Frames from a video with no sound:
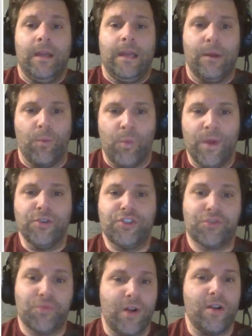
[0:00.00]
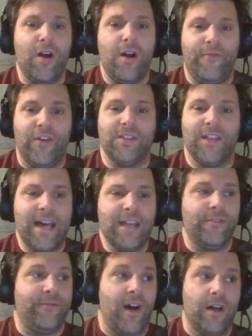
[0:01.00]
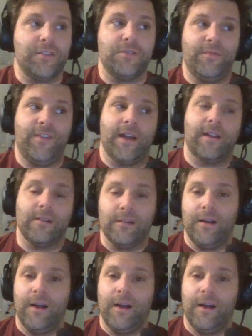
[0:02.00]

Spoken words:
It will shrug off a lot of volume fire.